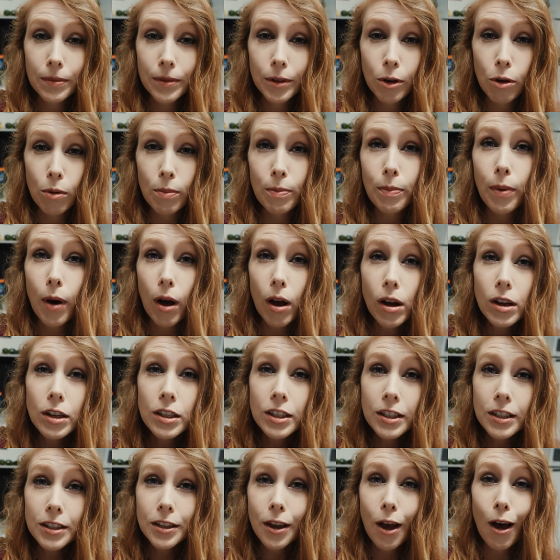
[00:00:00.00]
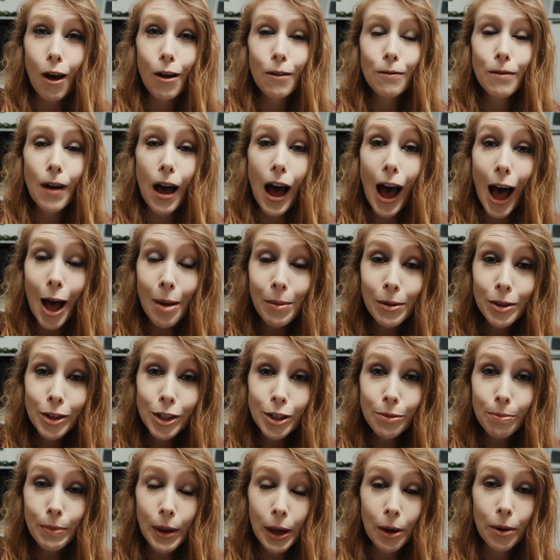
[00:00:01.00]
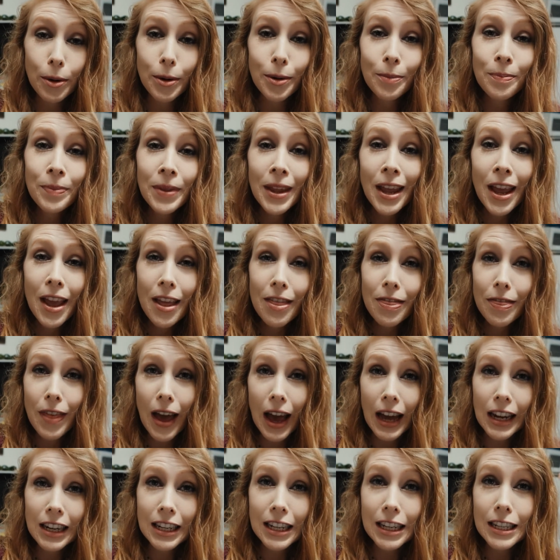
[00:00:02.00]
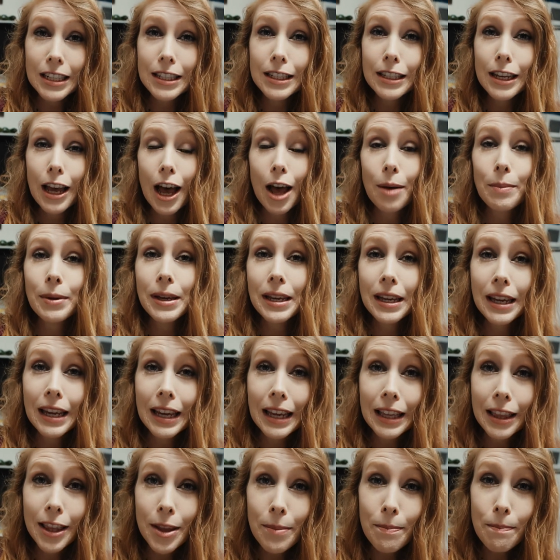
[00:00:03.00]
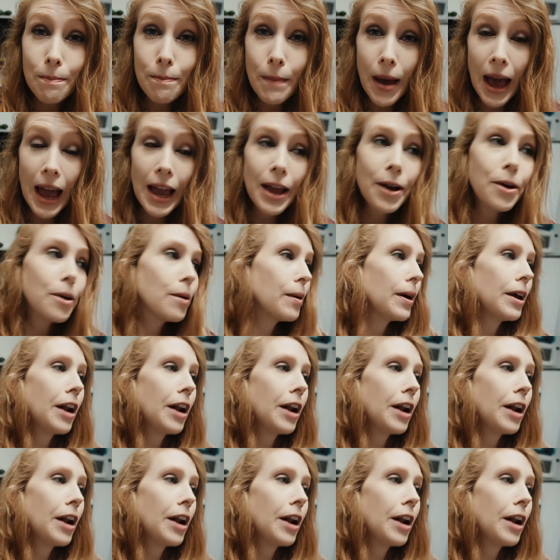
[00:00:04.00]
or box of, almond meal that is coming in the mail.